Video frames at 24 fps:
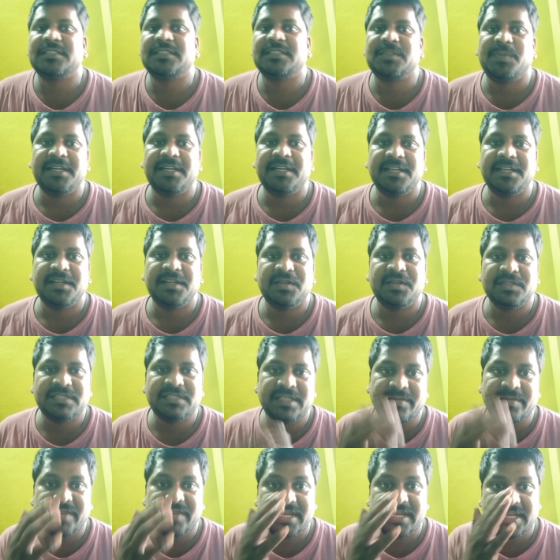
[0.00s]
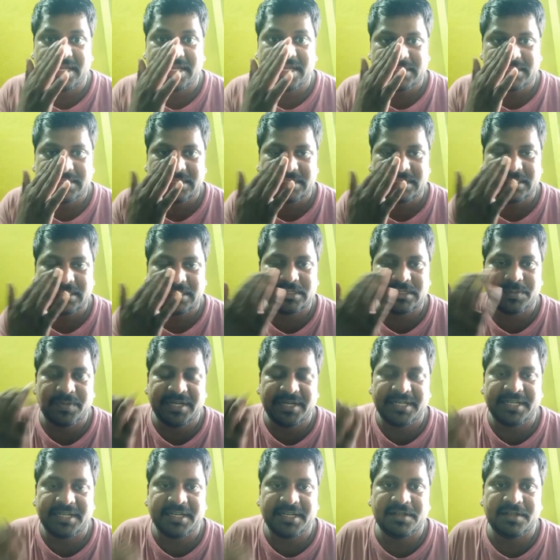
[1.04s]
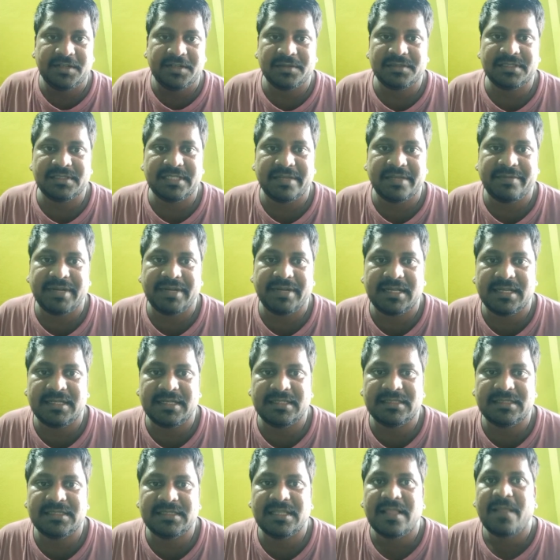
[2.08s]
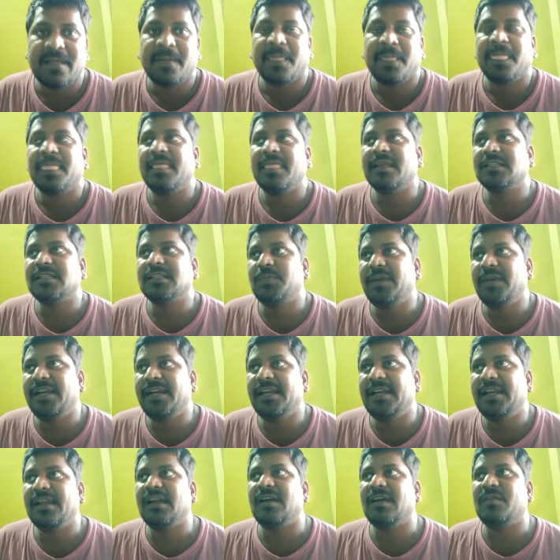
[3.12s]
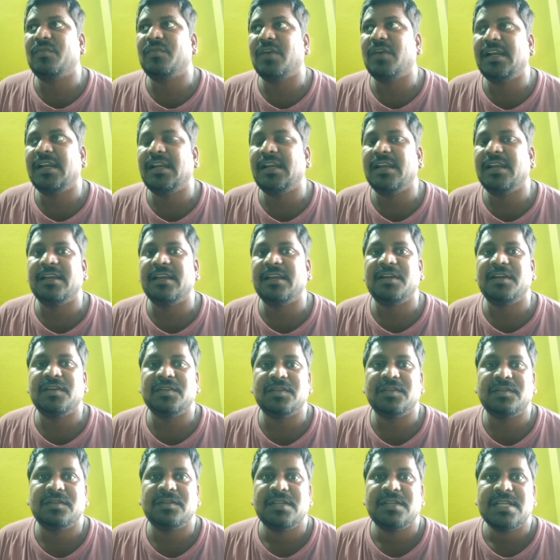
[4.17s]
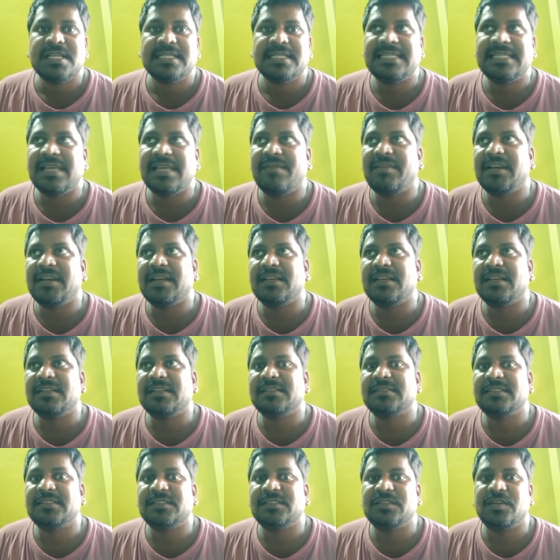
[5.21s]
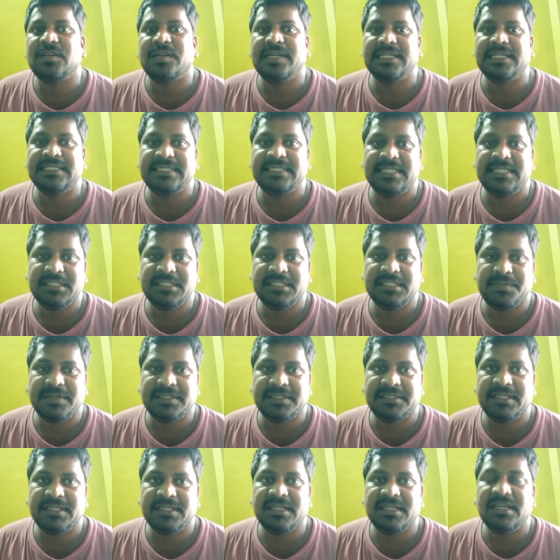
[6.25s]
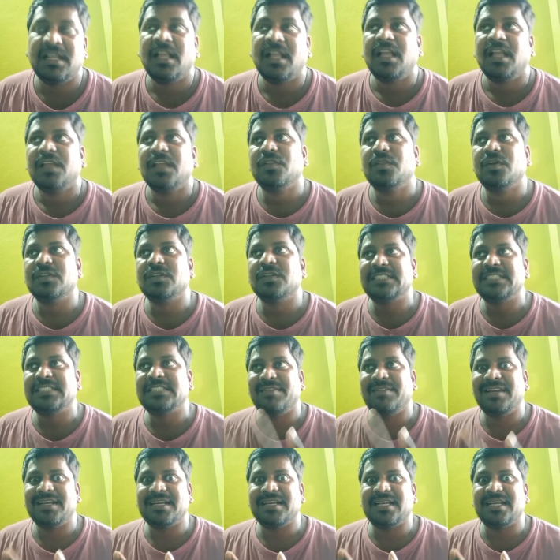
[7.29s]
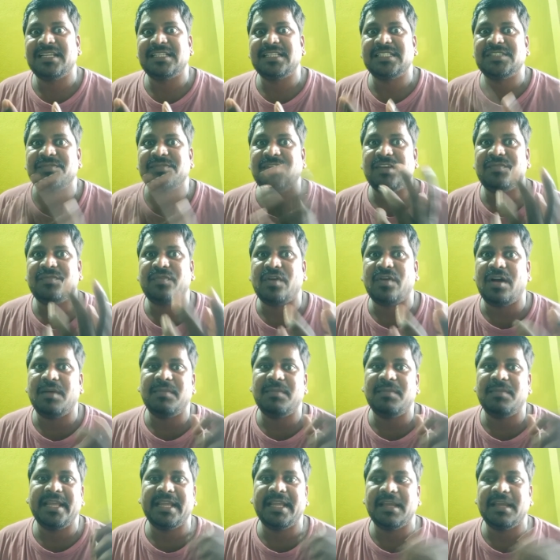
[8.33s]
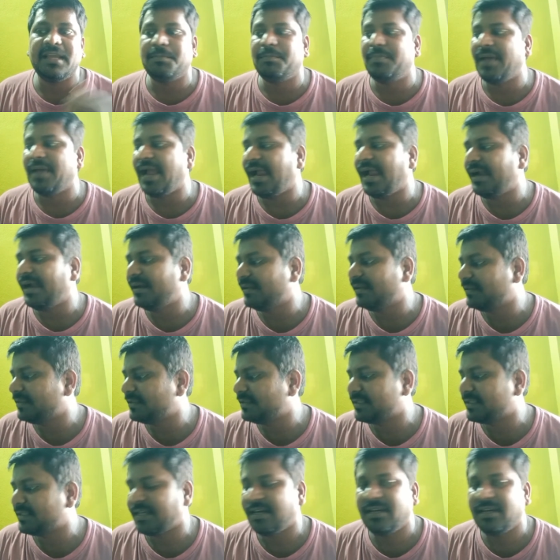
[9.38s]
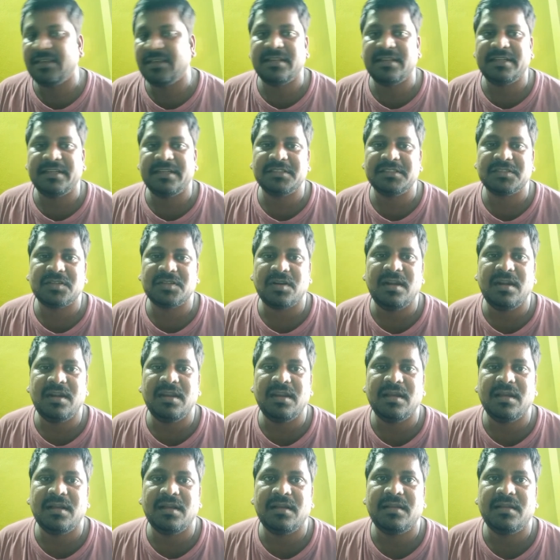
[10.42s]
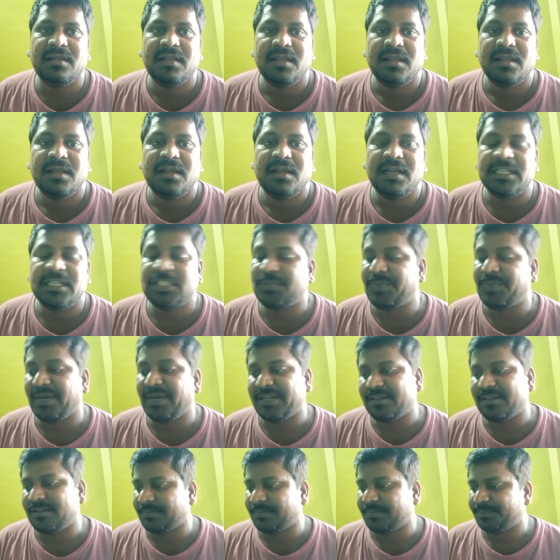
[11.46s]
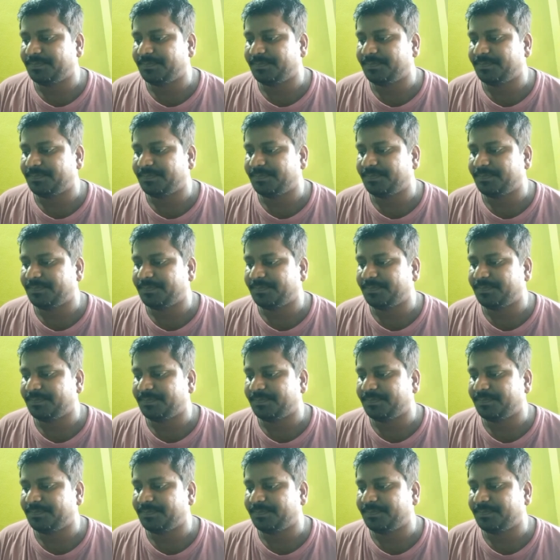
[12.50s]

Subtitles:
Split into 7 colors. It's split into 7 colors. The splitting of white light into 7 colors is known as dispersion. Those 7 colors will form like a band on the screen, that is called a spectrum.